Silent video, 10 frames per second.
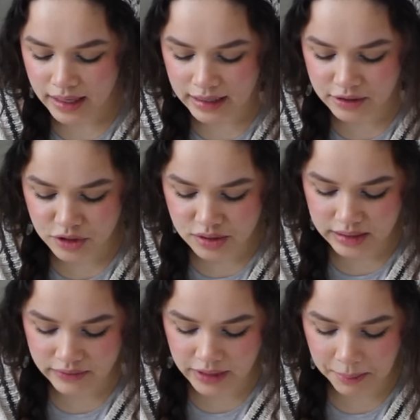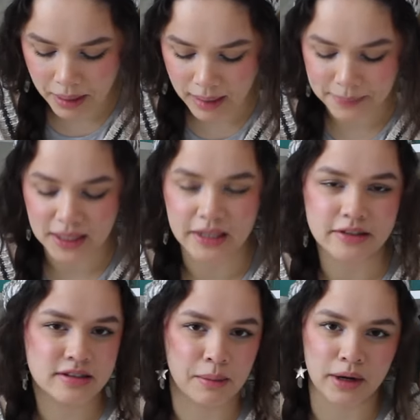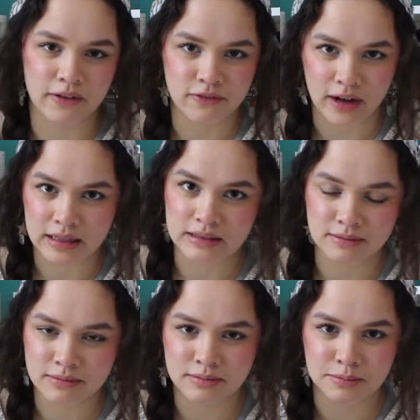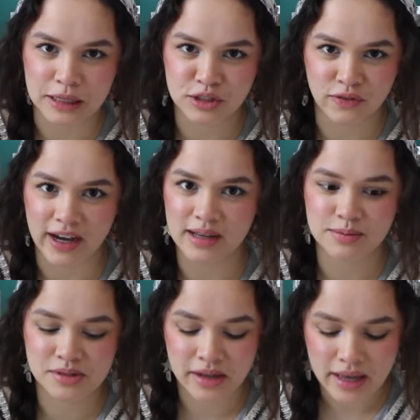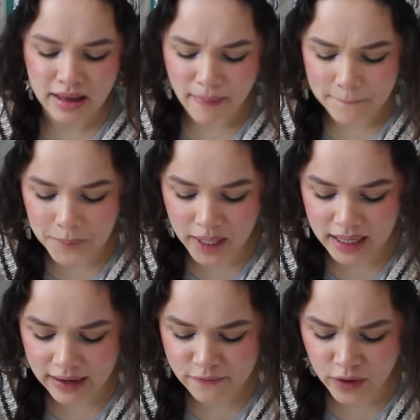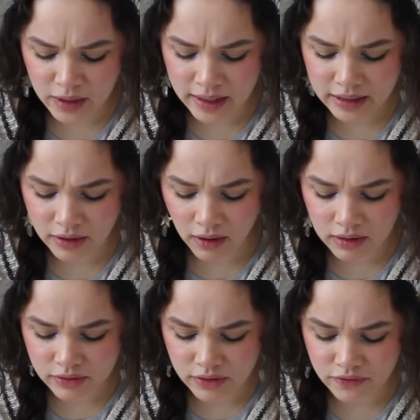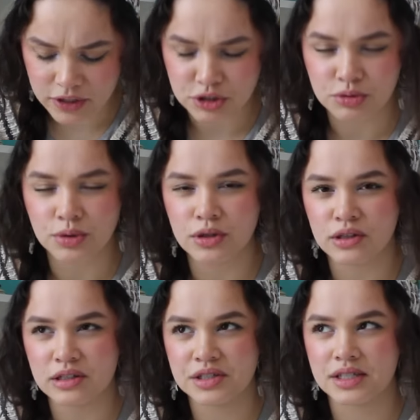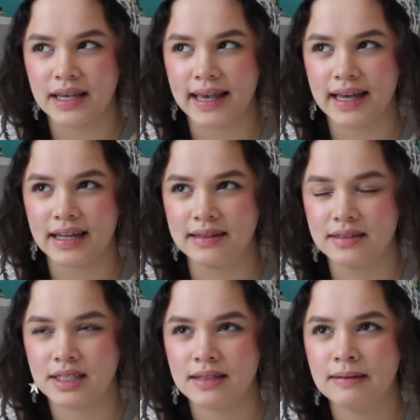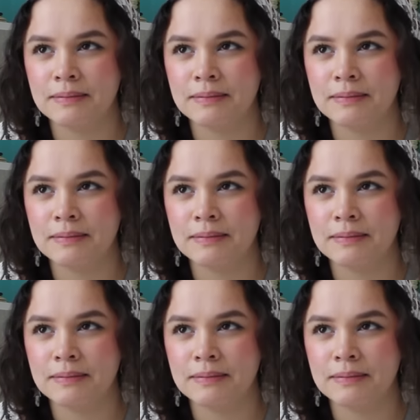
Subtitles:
and just like very poppy, summer, fun, beach vibes, but I felt like all of the visuals and